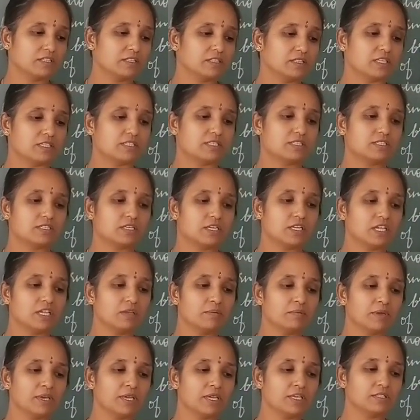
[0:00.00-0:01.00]
the
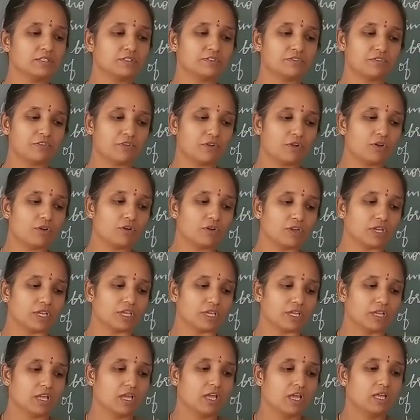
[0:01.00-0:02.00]
stream is
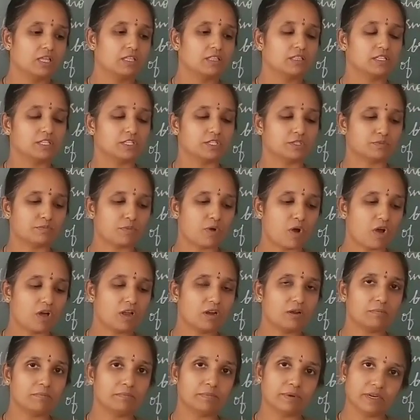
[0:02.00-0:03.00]
flowing, the
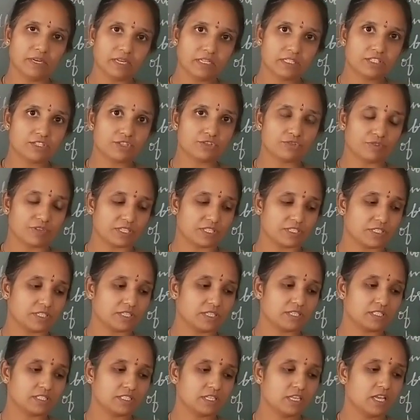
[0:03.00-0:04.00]
small birds
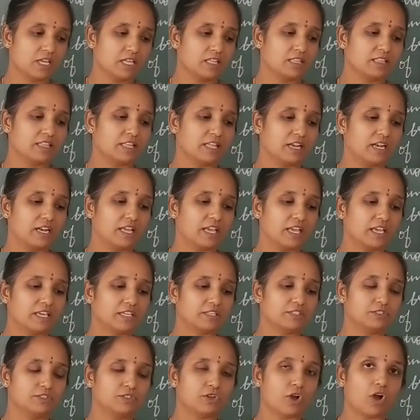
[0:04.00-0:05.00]
twitters, the
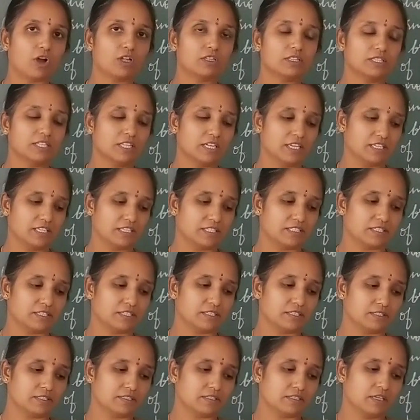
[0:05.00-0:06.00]
lake doth
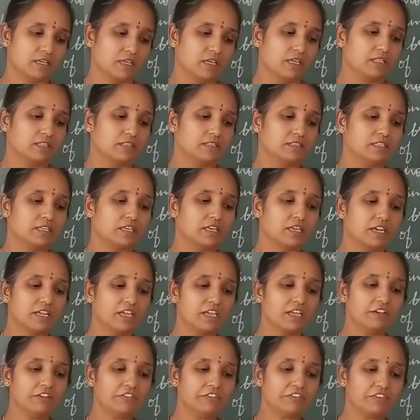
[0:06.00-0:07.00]
glitters. The
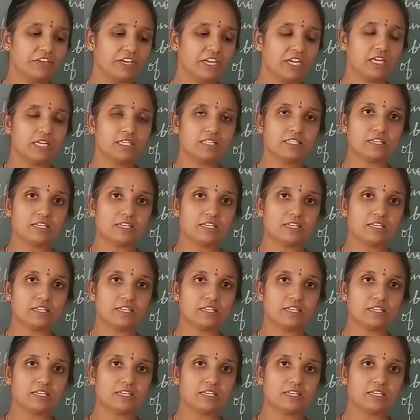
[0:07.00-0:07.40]
green field